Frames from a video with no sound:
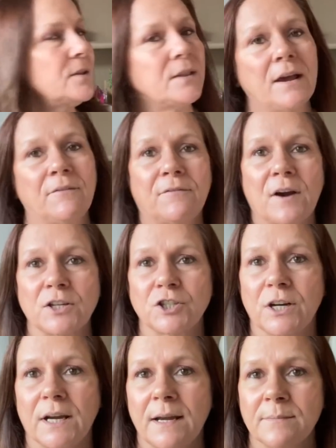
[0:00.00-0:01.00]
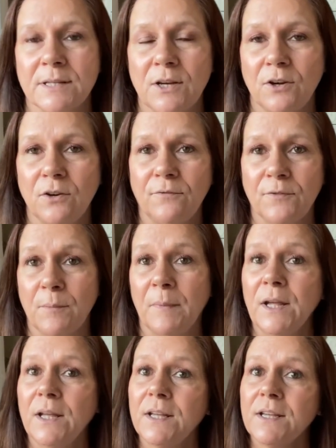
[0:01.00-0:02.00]
they're fresh and I absolutely love them.
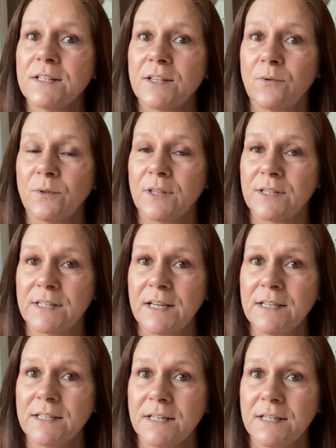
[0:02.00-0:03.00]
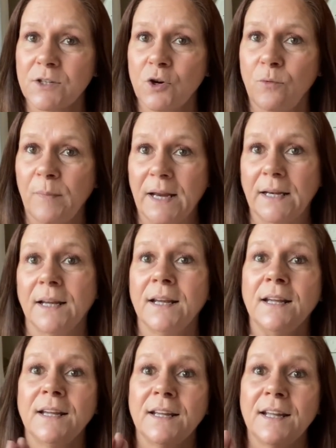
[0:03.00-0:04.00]
So the season is coming,
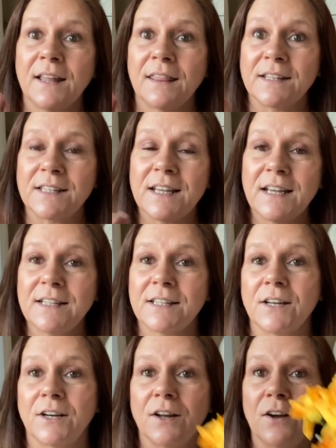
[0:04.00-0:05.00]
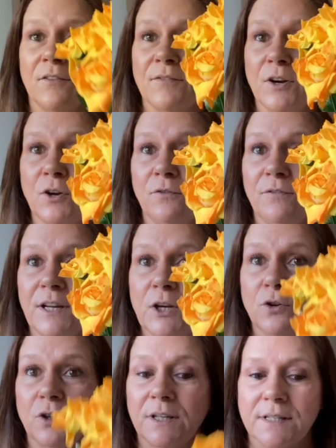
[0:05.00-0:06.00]
the season of the lovely
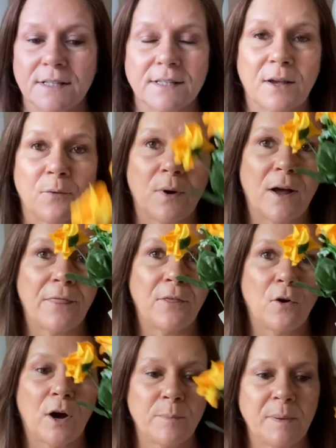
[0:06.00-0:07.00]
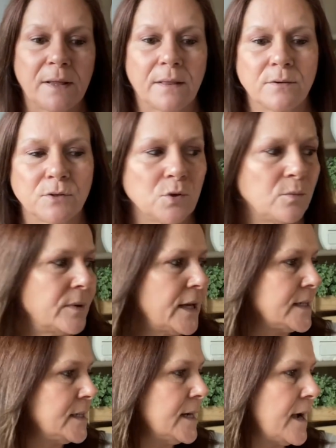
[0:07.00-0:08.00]
colours. So I thought I'd pick those up,
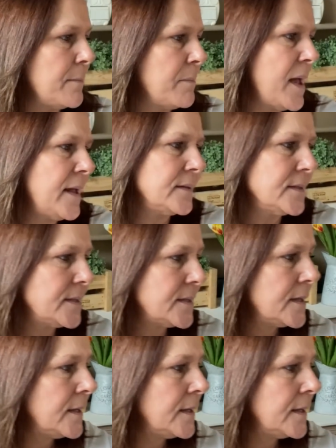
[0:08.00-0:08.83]
99p.